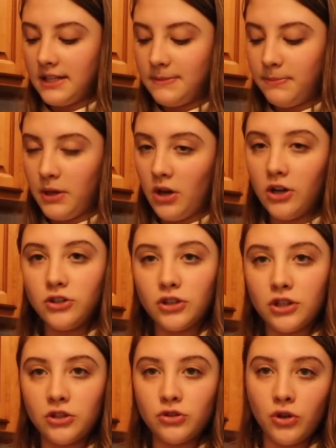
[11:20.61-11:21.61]
it's beyond
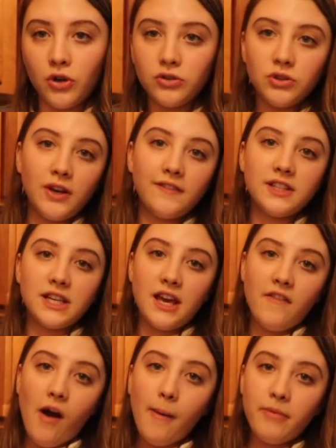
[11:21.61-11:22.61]
your control, and you have to
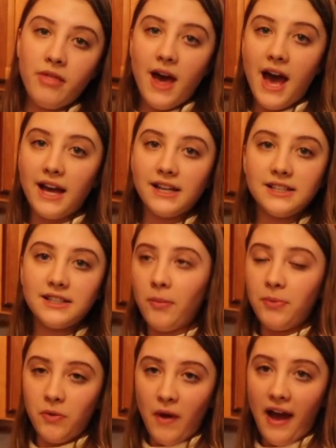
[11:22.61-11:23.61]
give up that
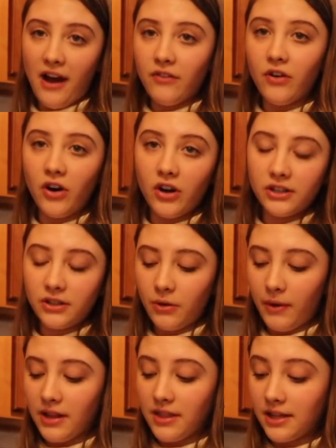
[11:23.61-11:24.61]
grip you have on
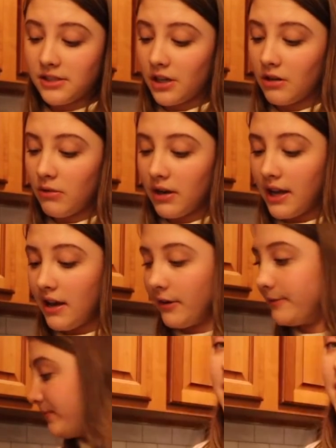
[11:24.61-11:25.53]
the way things are gonna work out.